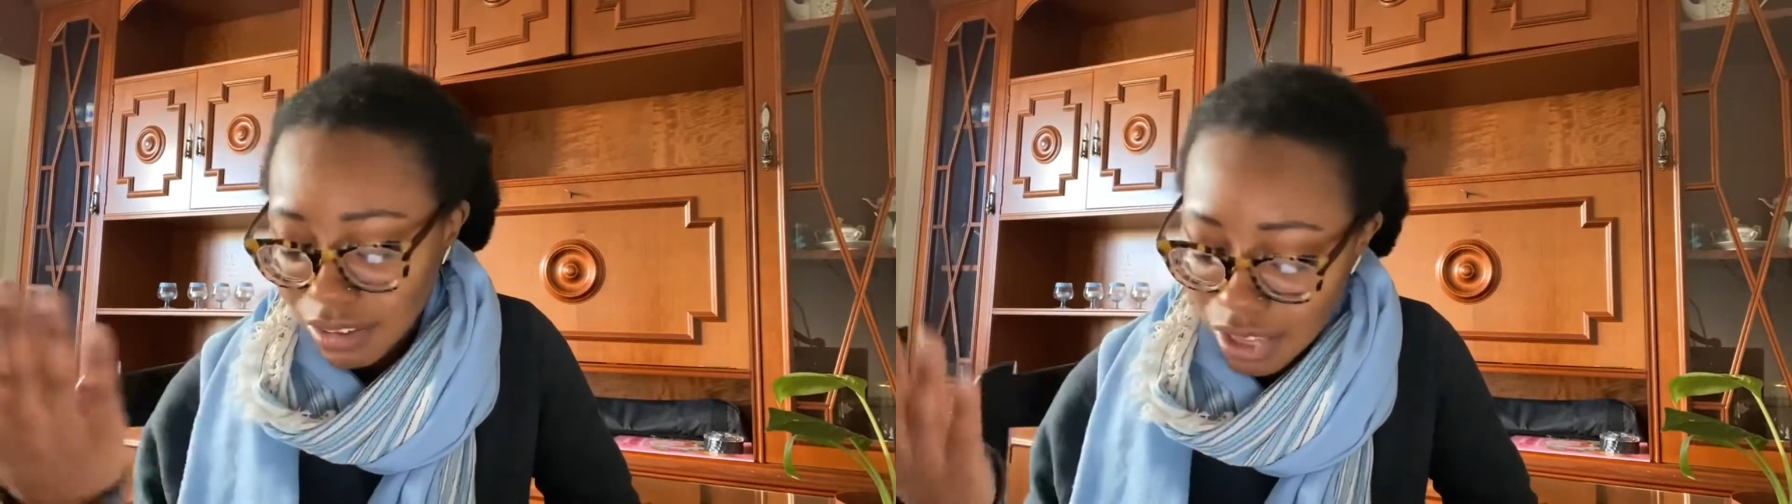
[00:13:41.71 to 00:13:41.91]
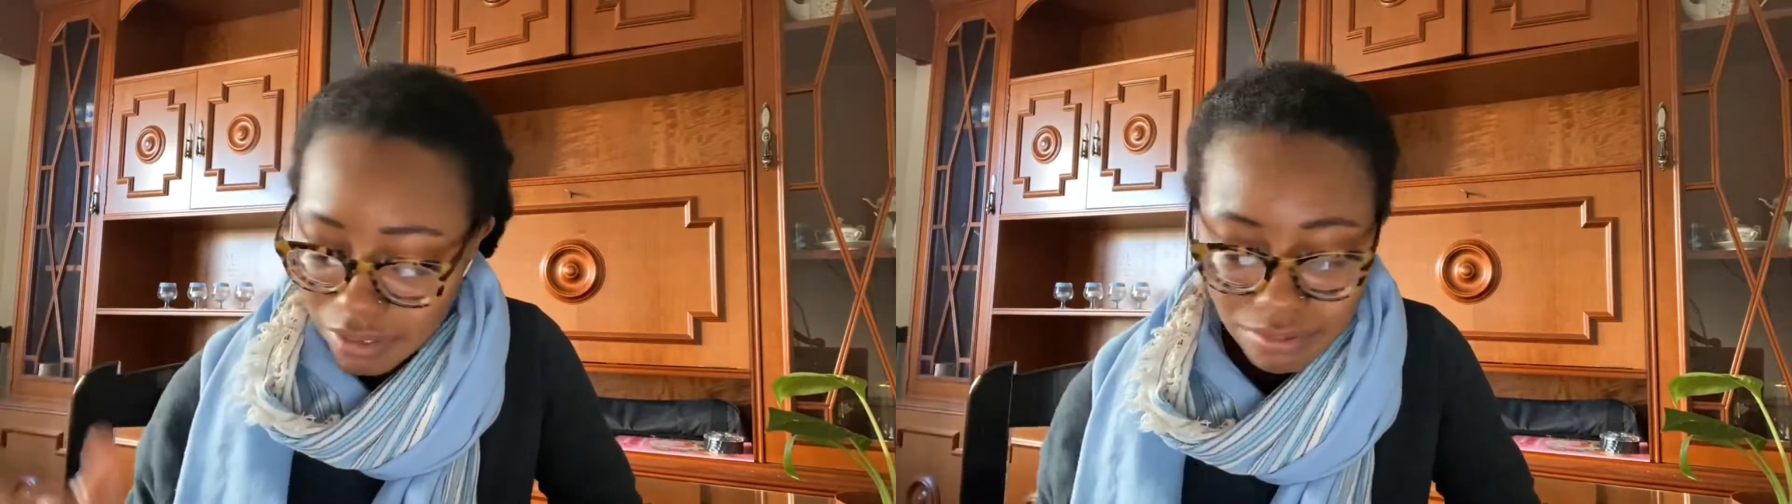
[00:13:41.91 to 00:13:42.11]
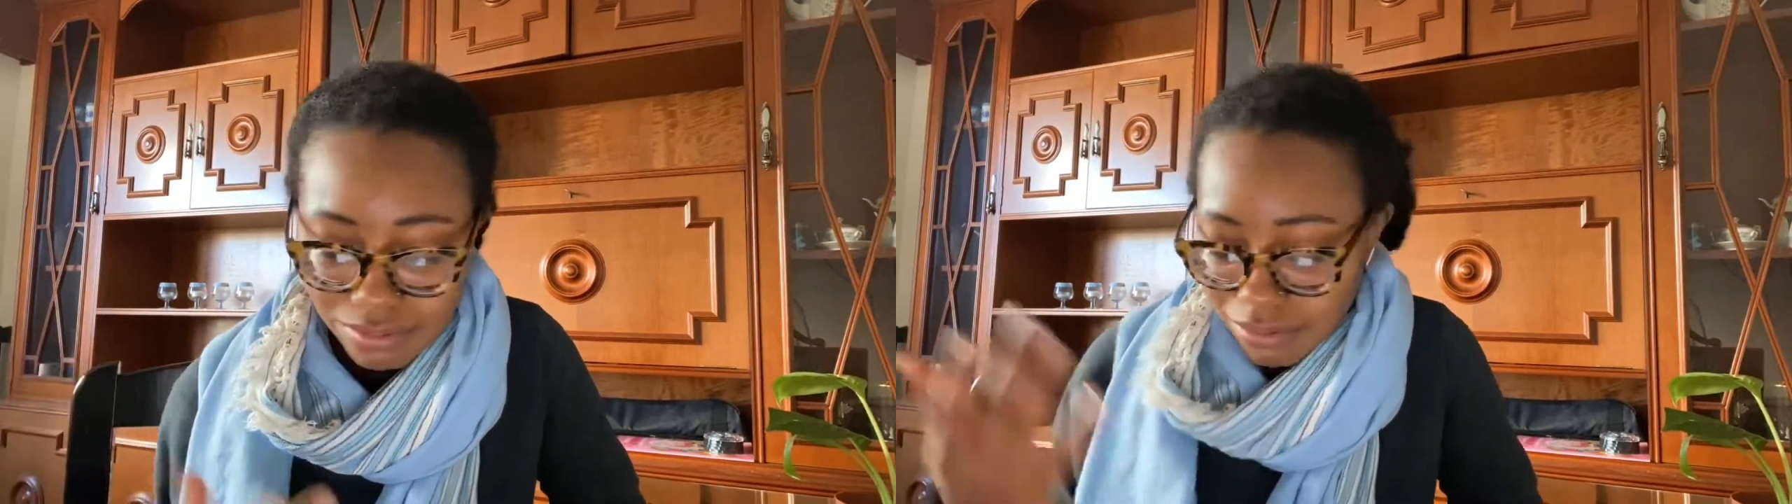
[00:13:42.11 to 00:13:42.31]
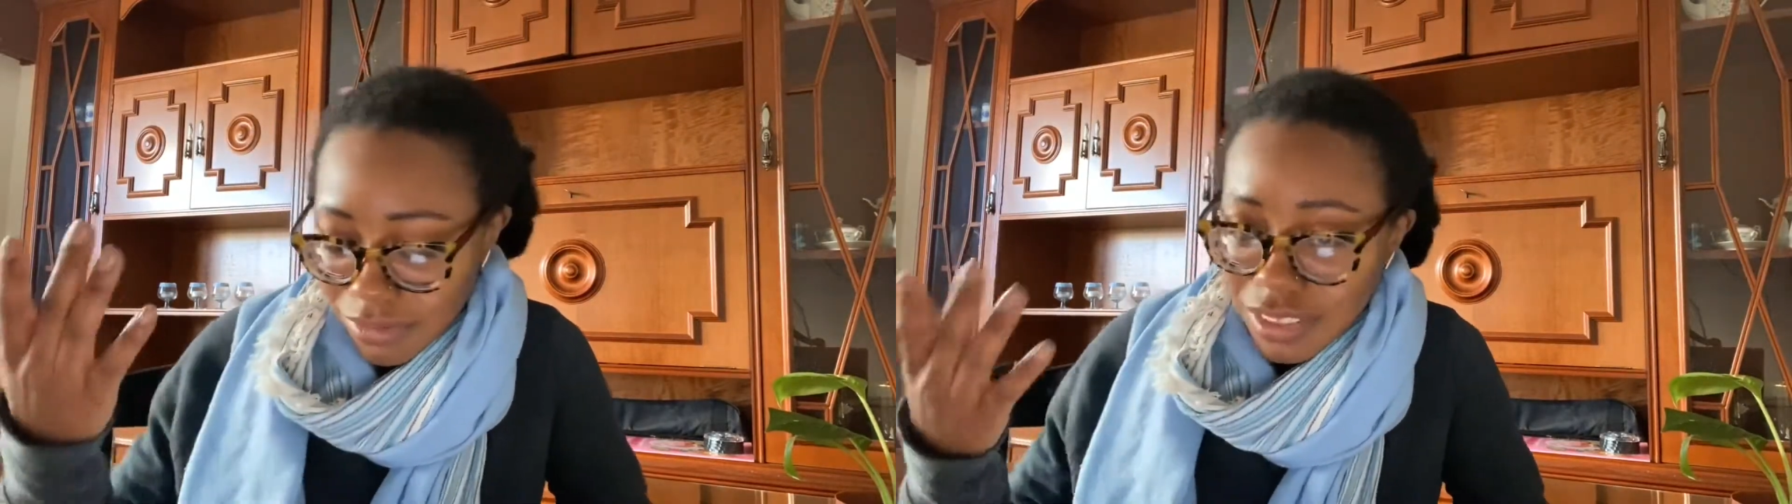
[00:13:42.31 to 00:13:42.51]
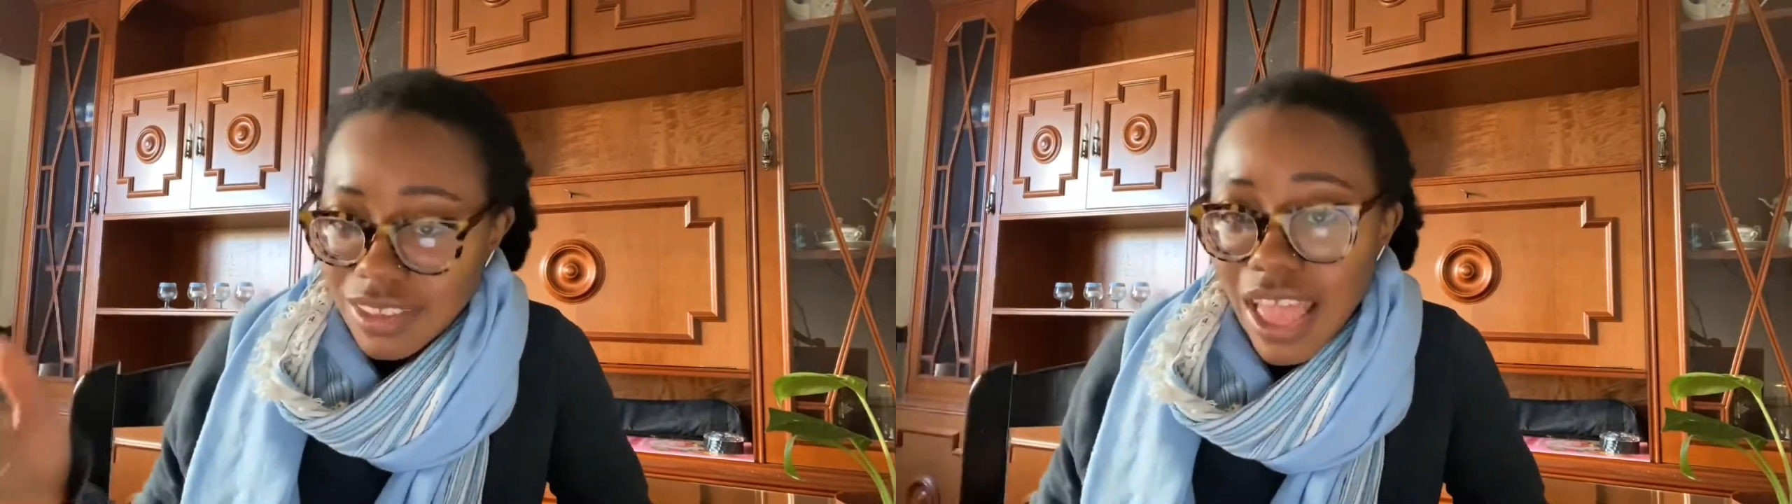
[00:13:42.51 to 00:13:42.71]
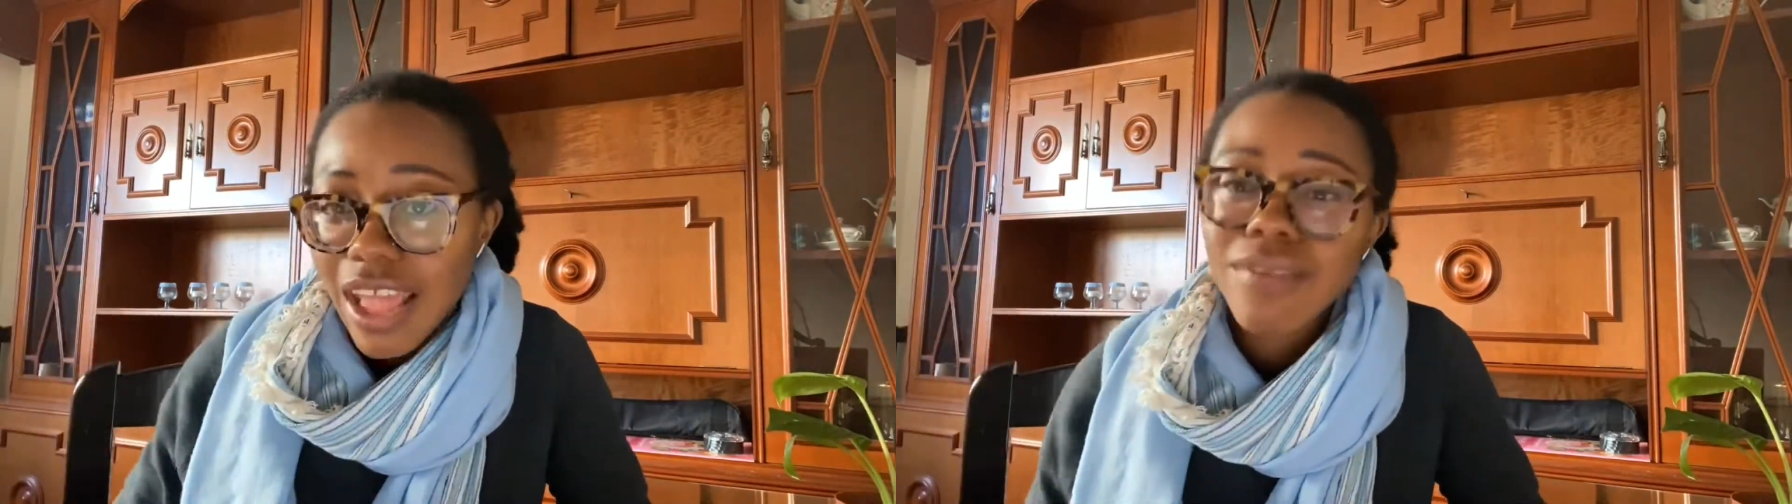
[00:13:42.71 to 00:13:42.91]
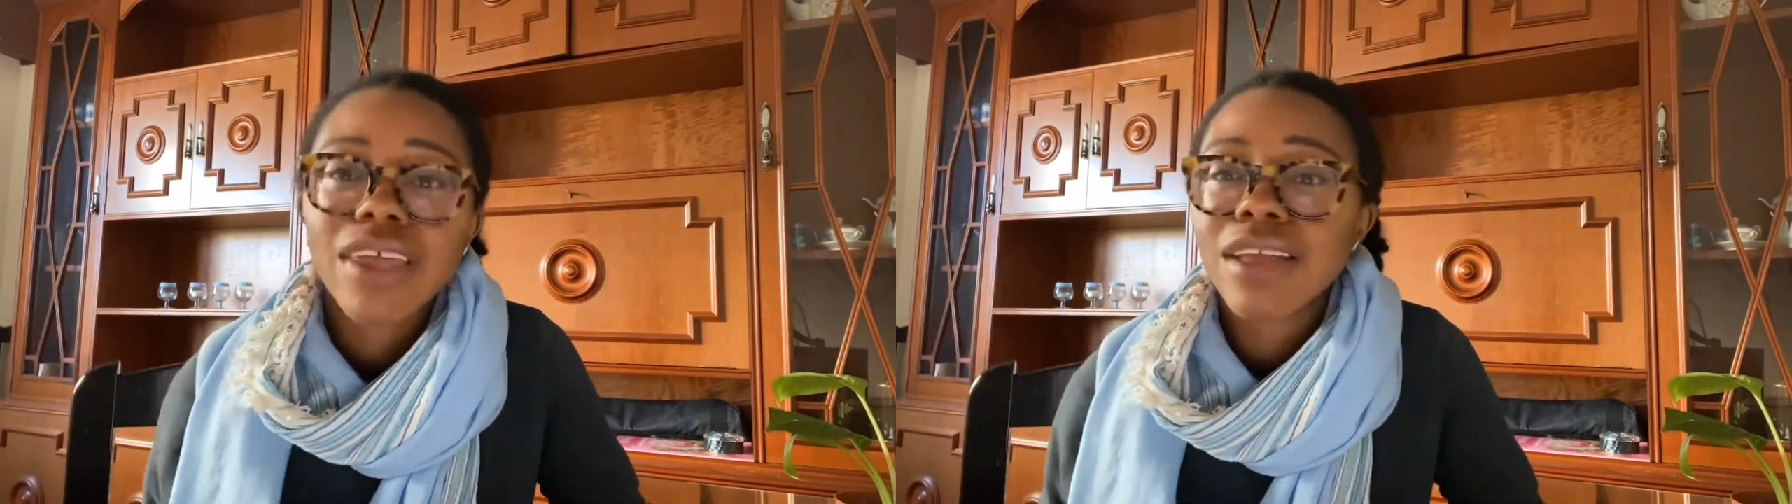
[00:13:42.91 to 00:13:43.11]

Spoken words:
Just that.